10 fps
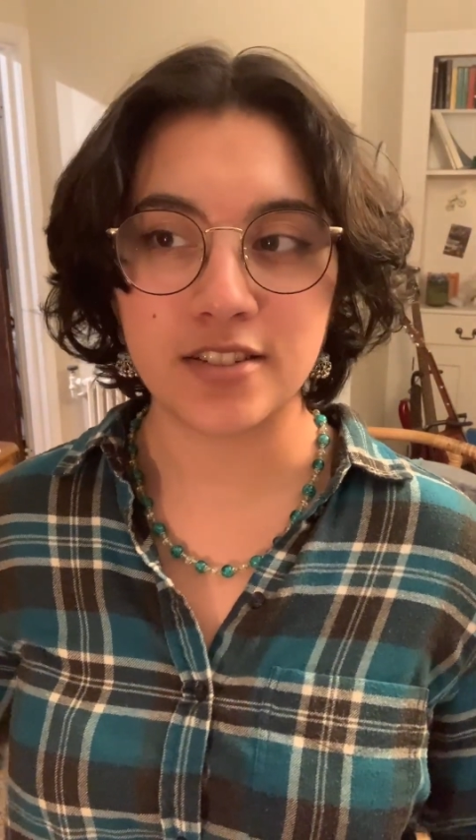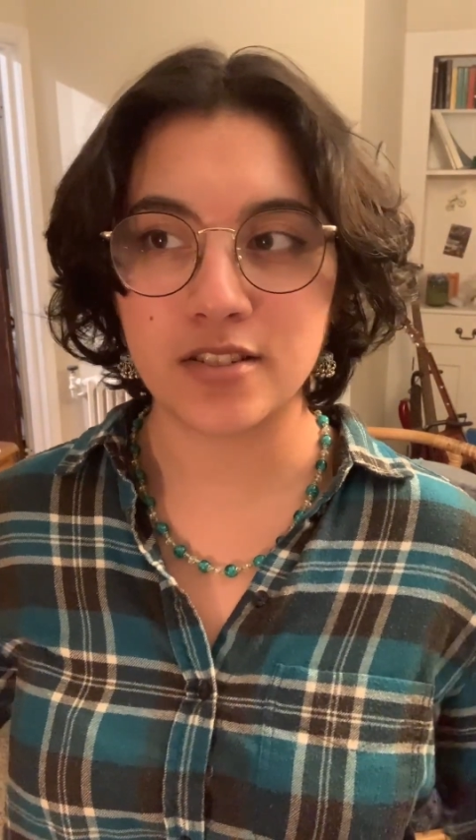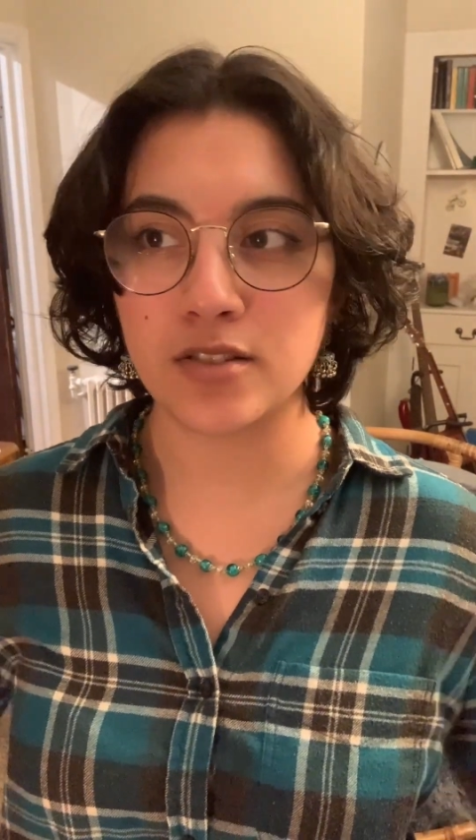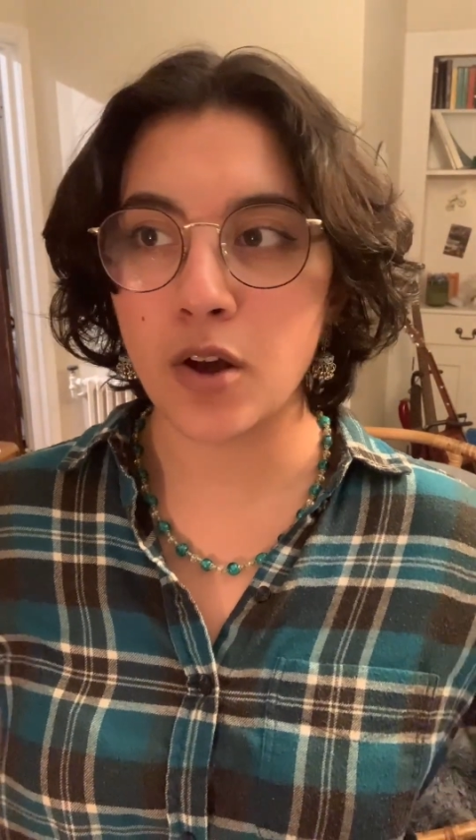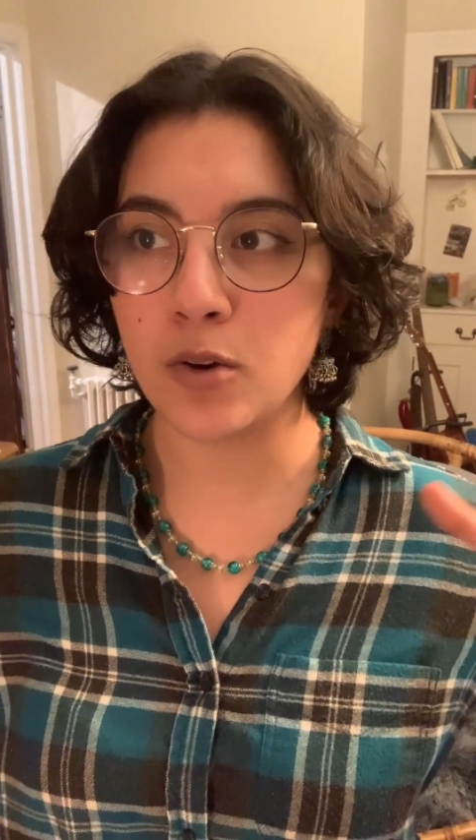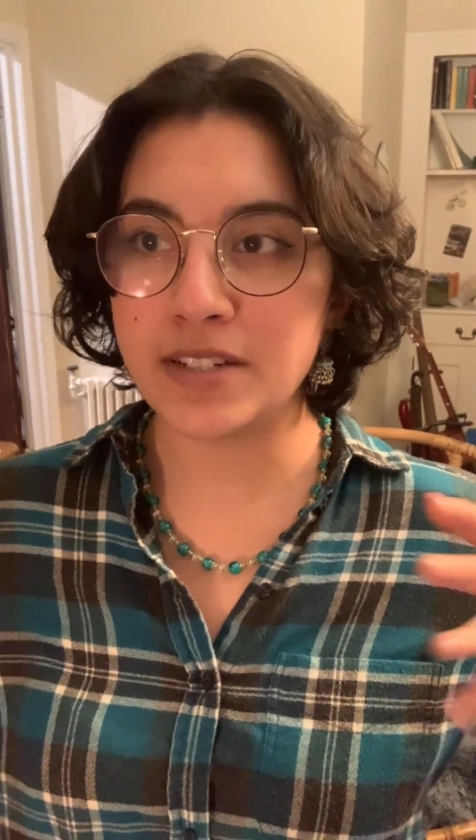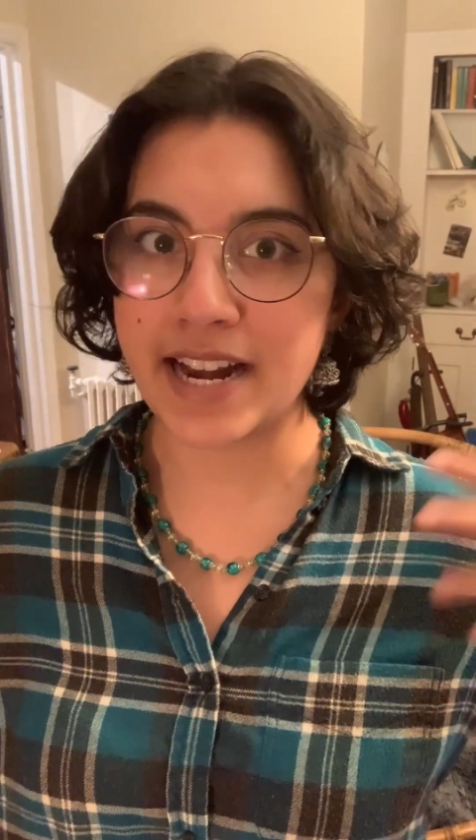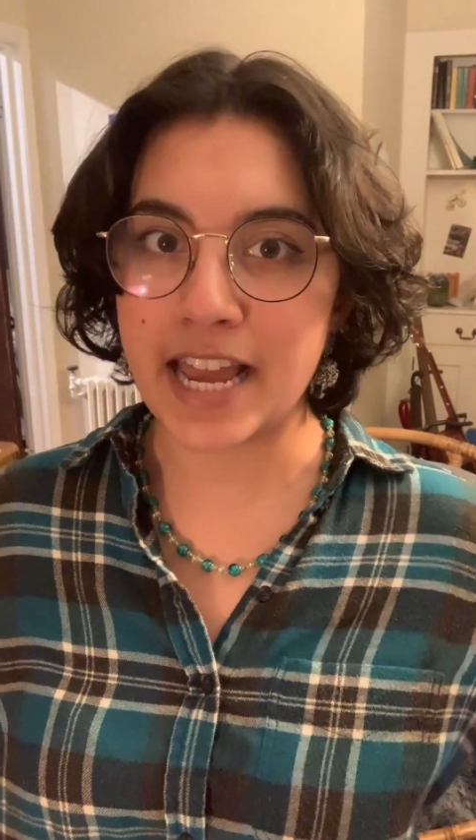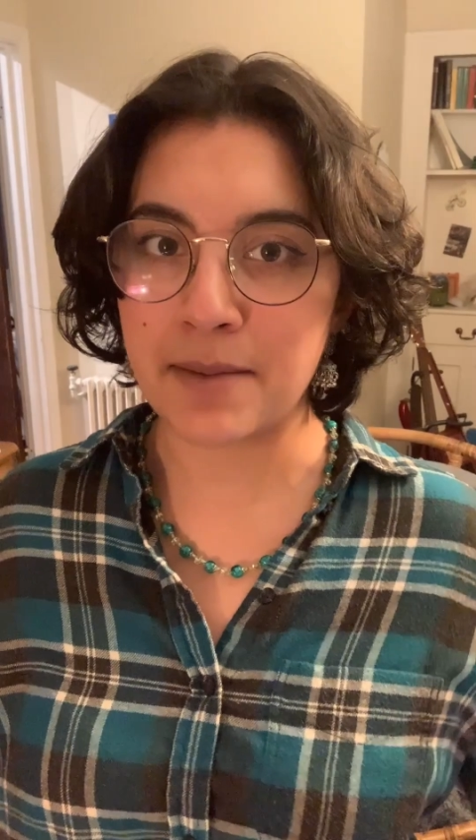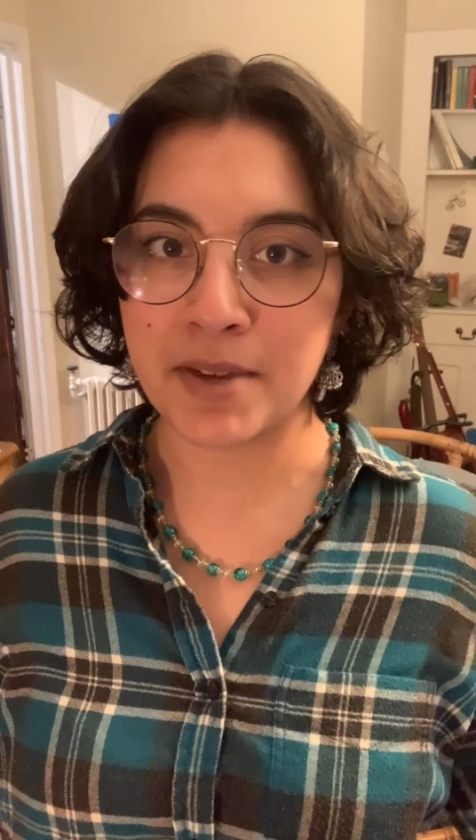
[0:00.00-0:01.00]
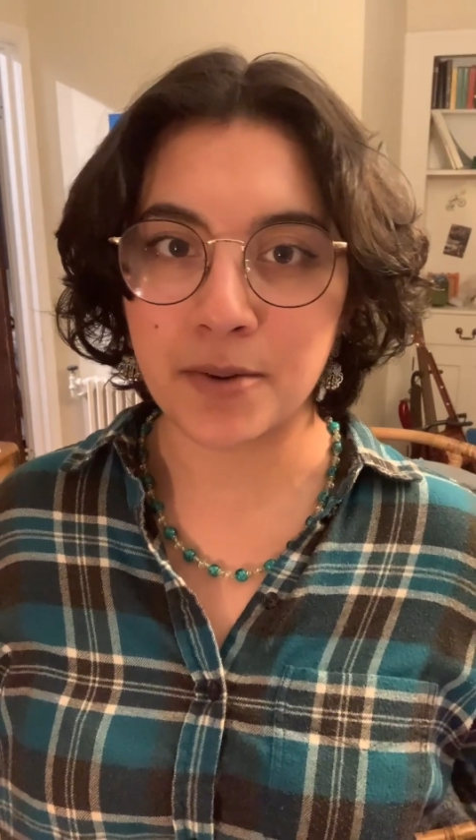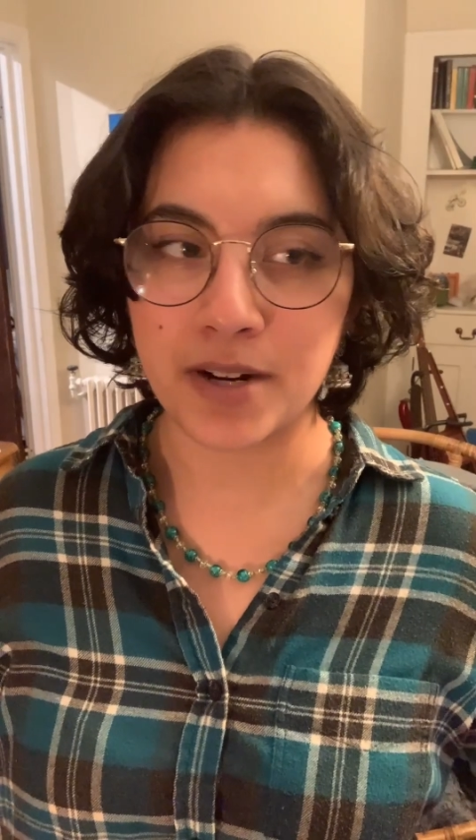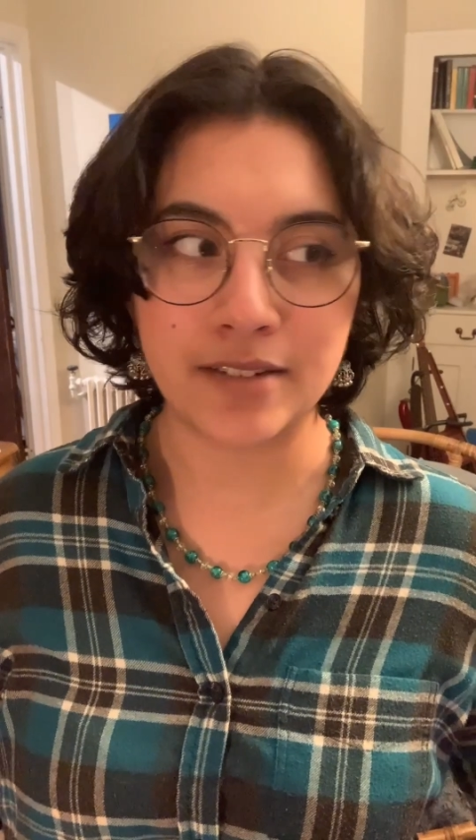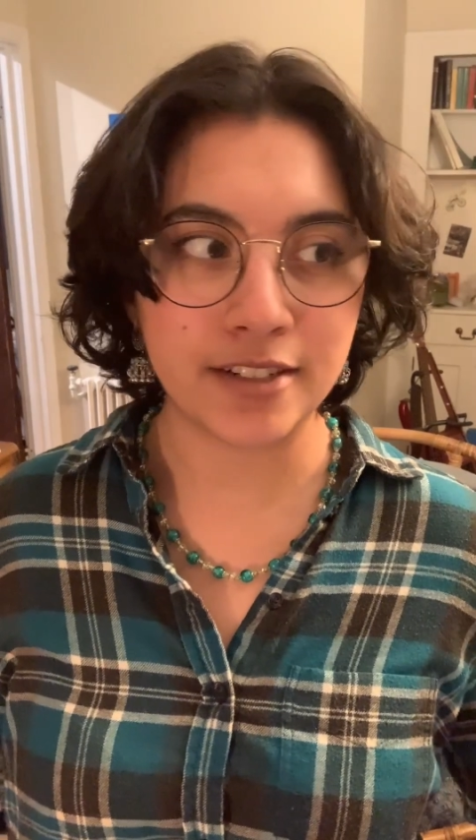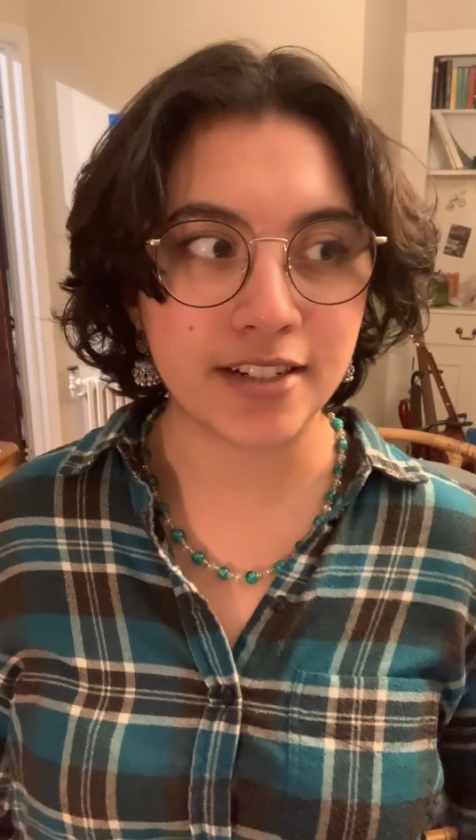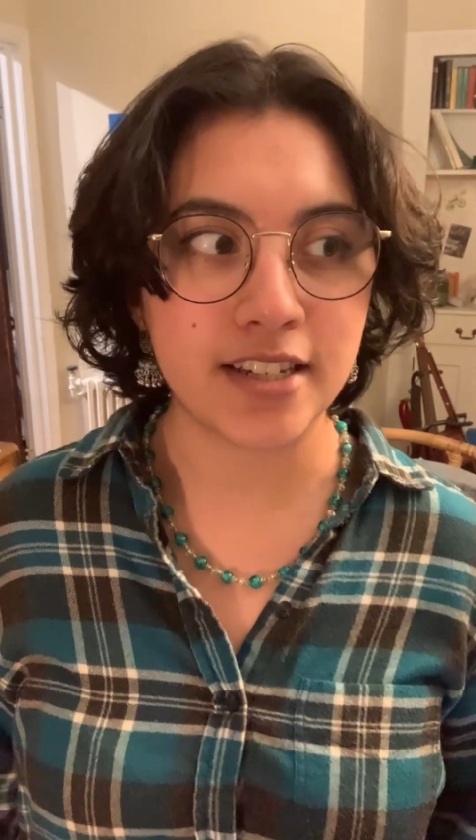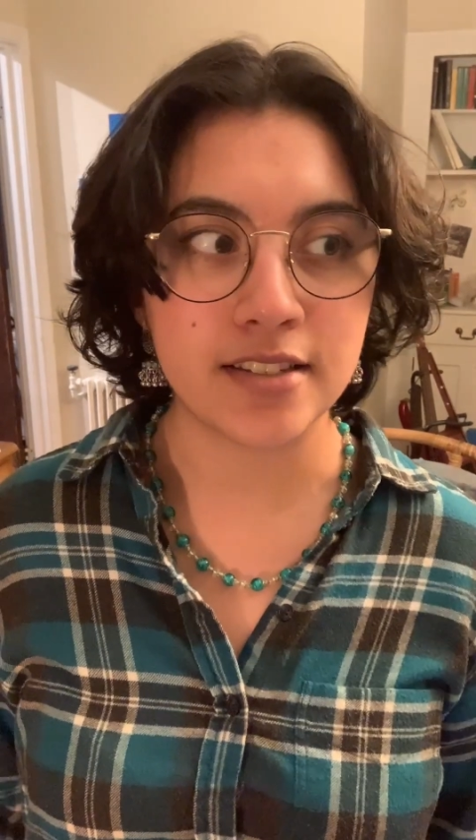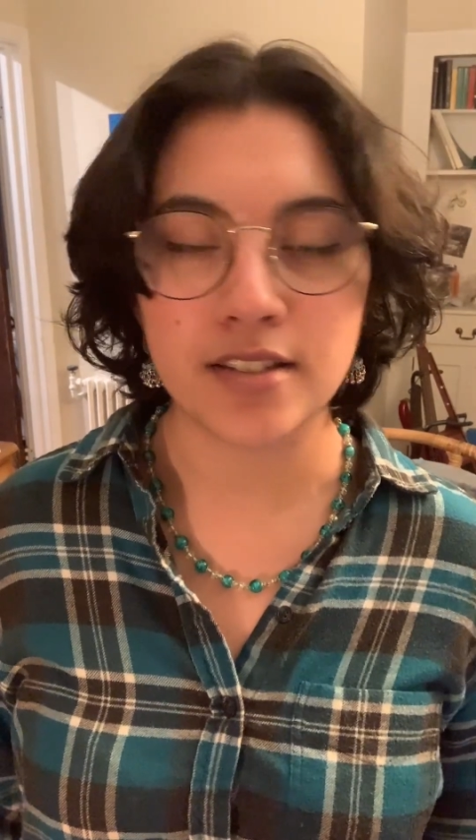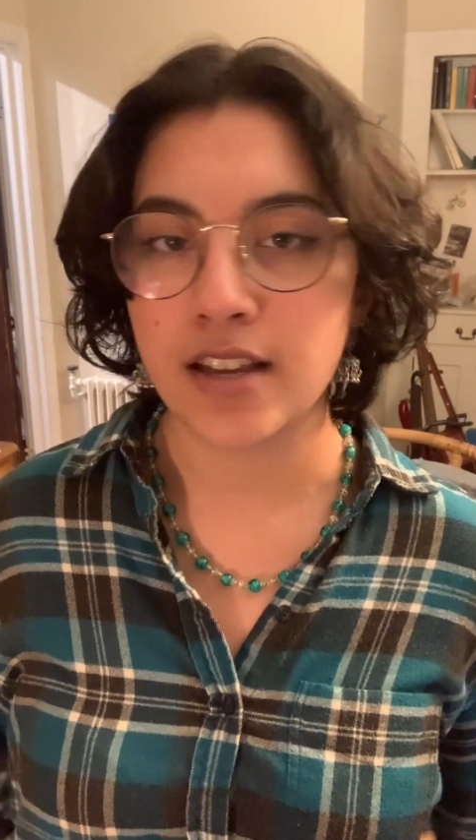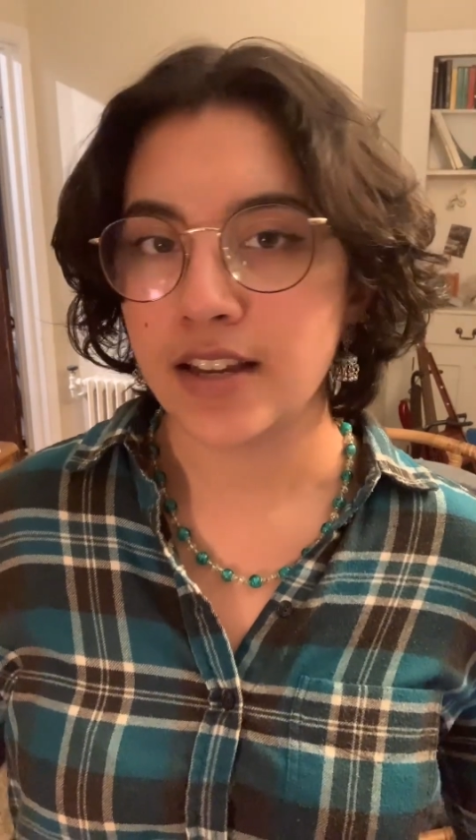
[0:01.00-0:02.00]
so dynamic whenever he's